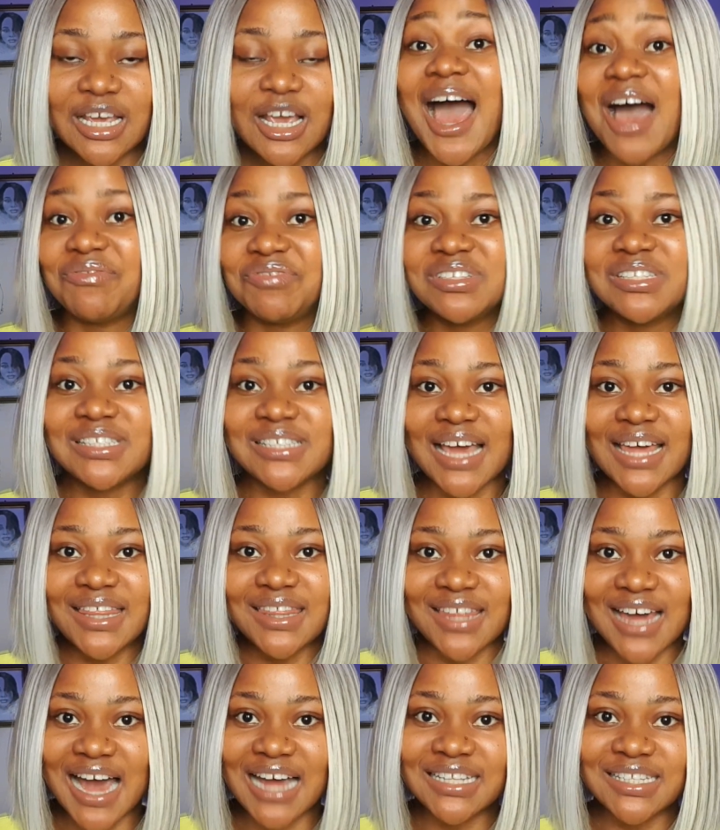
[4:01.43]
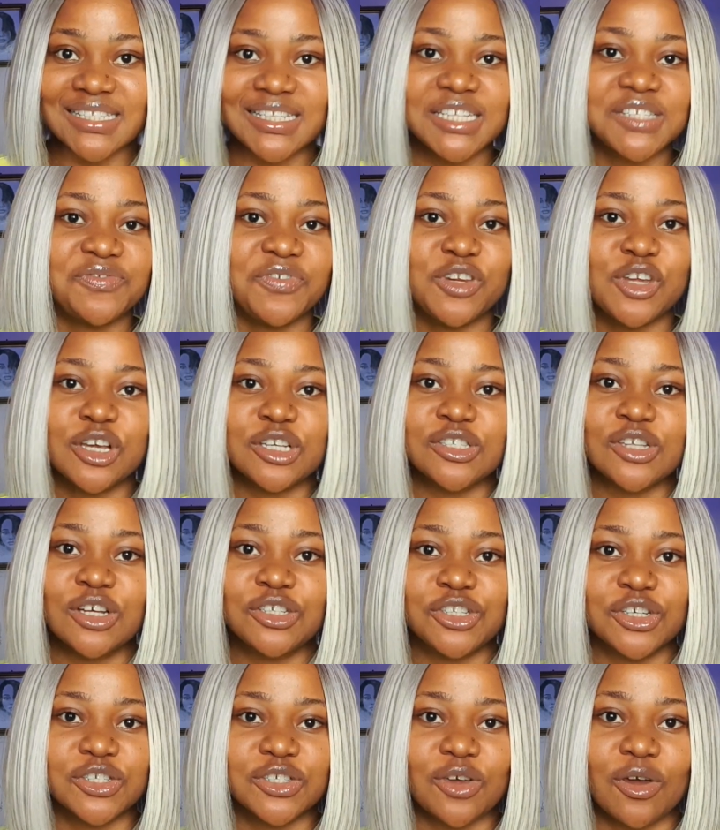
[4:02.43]
Having said that, this video is
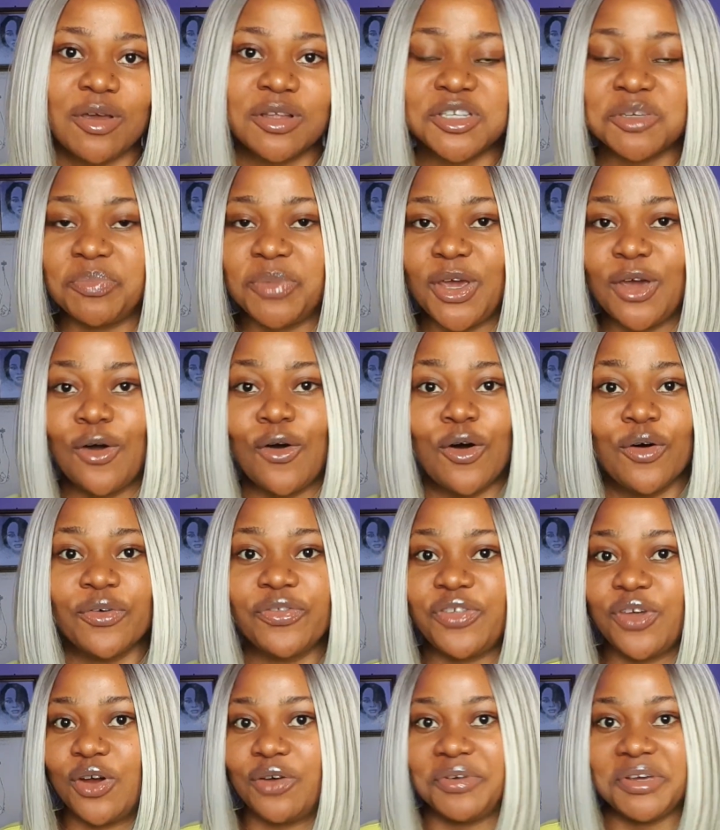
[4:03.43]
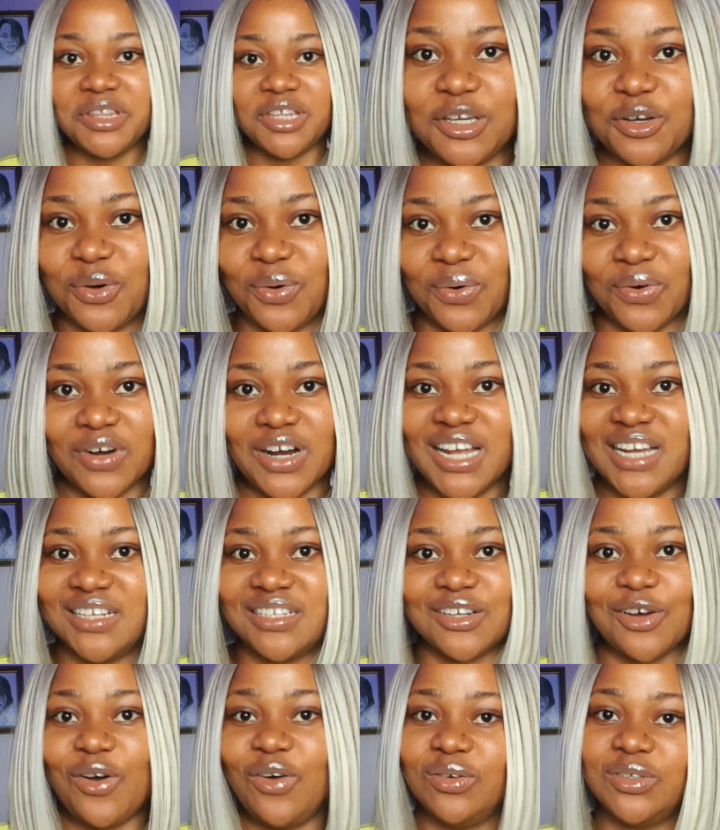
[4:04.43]
not just going to be all theoretical
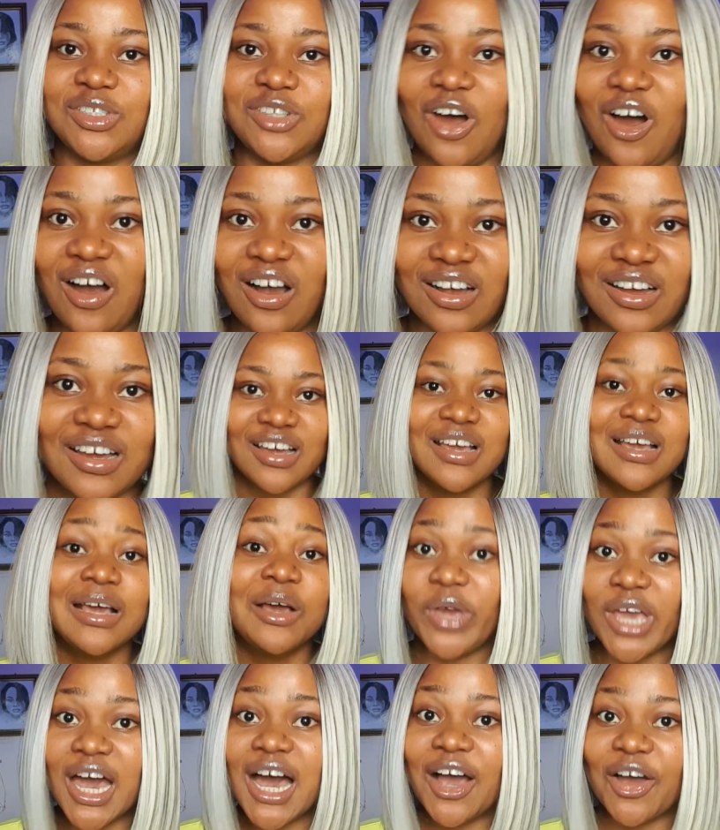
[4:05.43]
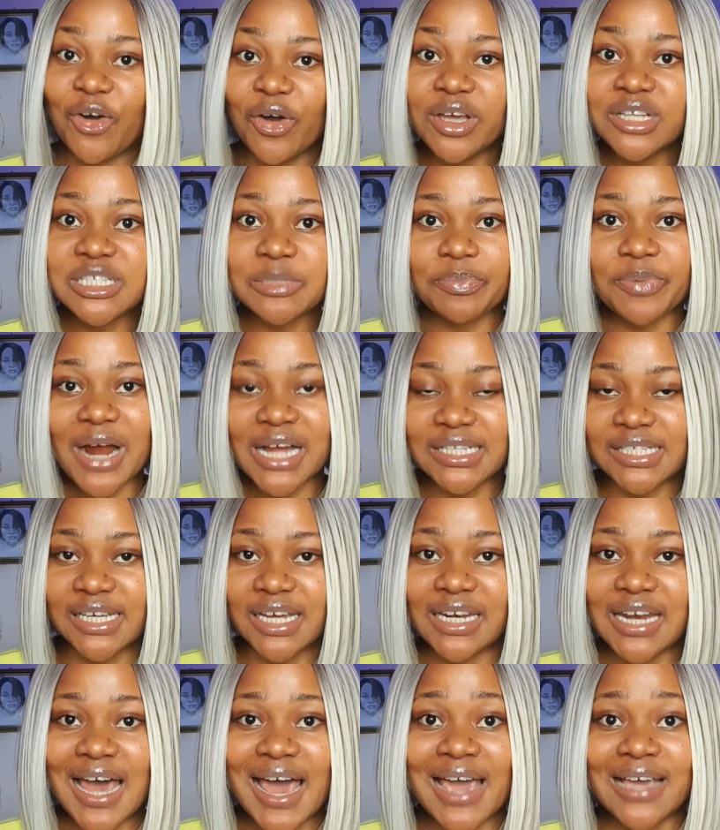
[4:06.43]
and all talk. We are going to
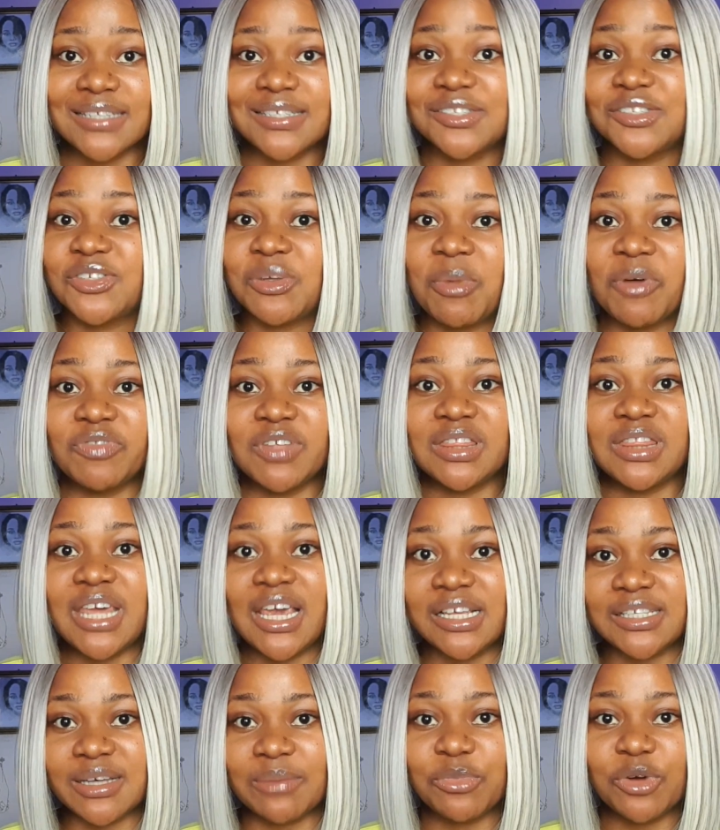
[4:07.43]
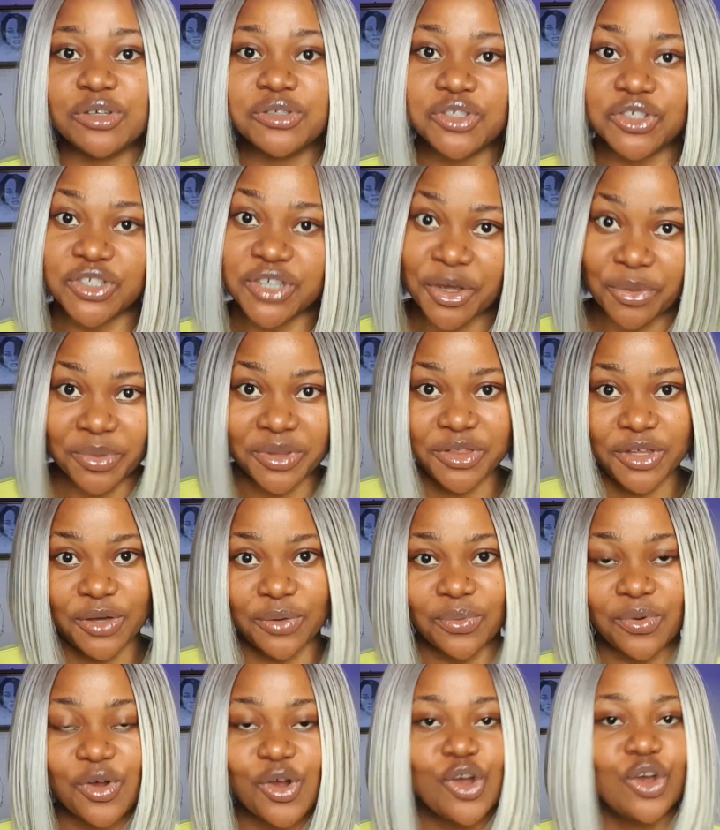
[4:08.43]
practicalize some of the things I'm going to share with
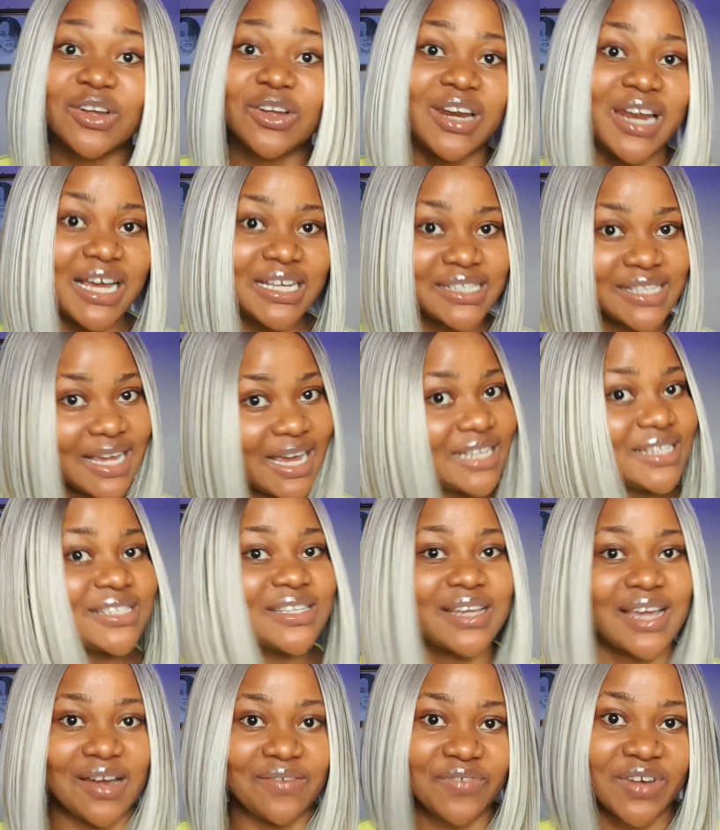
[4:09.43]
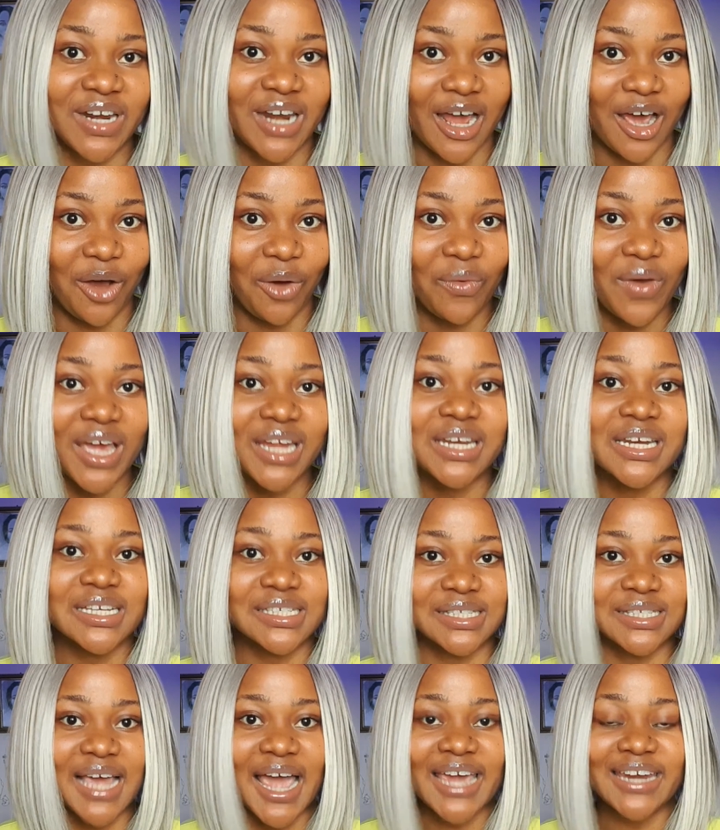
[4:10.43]
you. So let's head to Canva now and
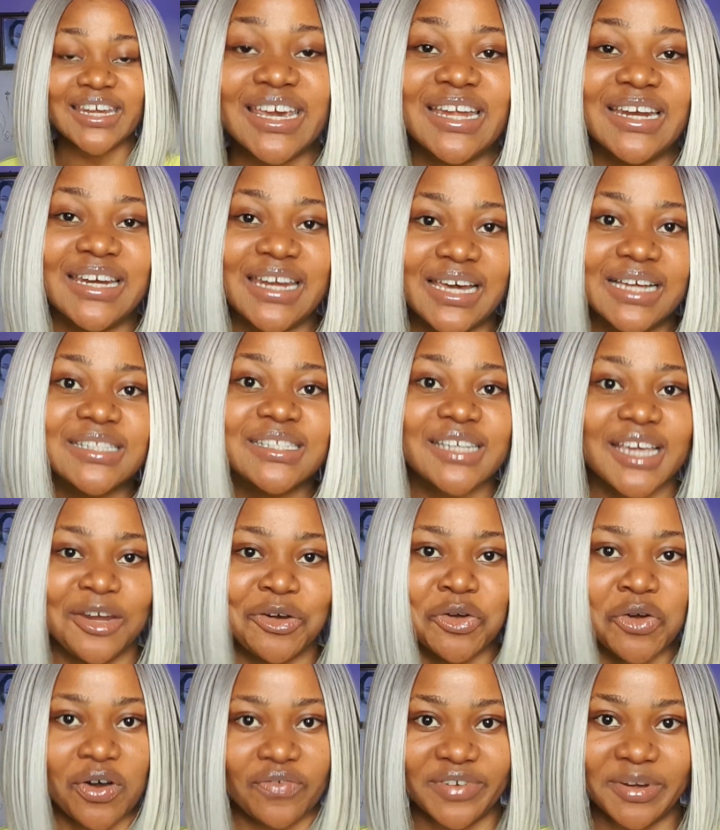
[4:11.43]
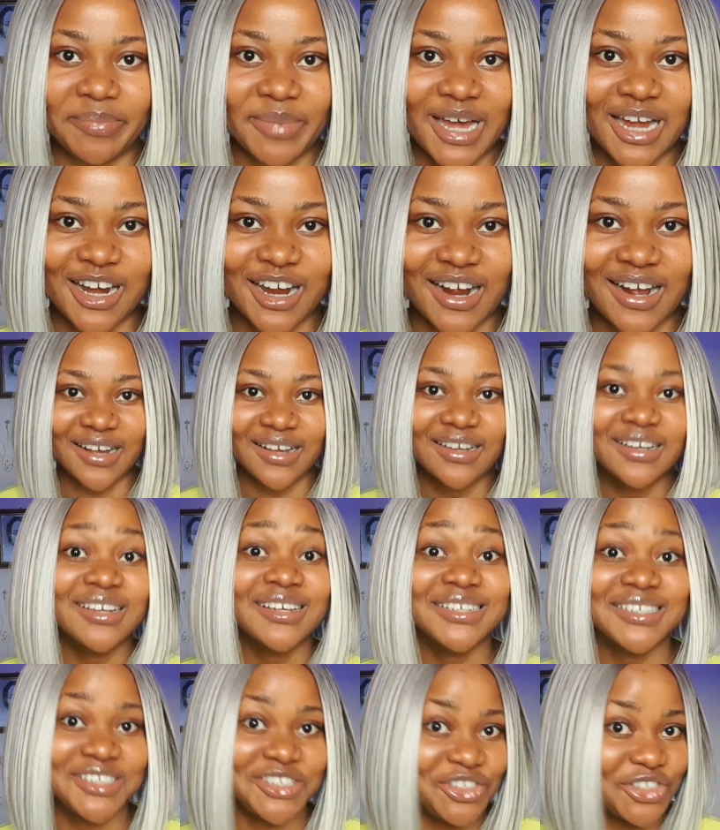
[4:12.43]
design a LinkedIn cover banner,
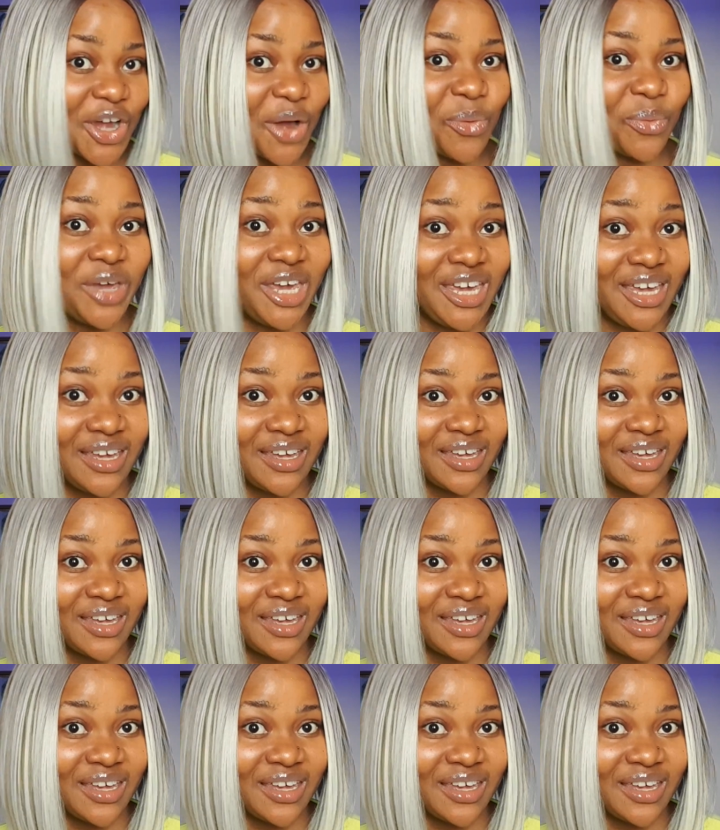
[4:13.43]
shall we?